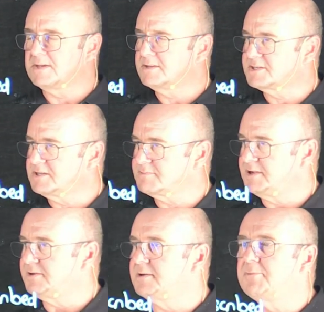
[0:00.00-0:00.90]
excuse me,
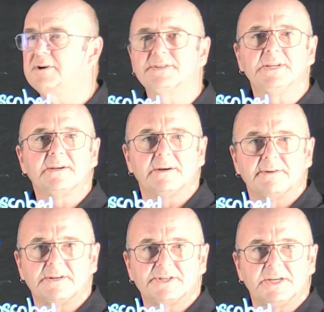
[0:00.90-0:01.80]
or a protein
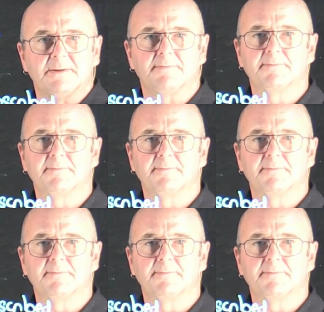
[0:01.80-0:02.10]
encoding gene.